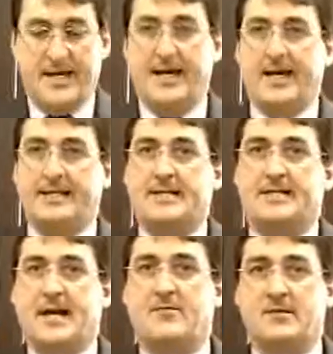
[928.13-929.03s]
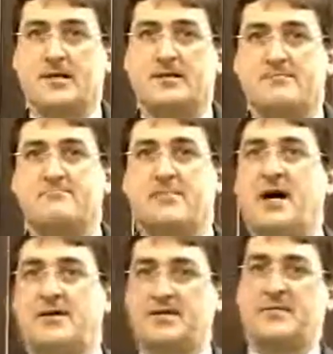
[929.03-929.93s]
And that really
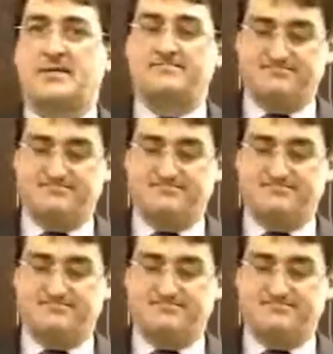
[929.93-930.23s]
bothers me.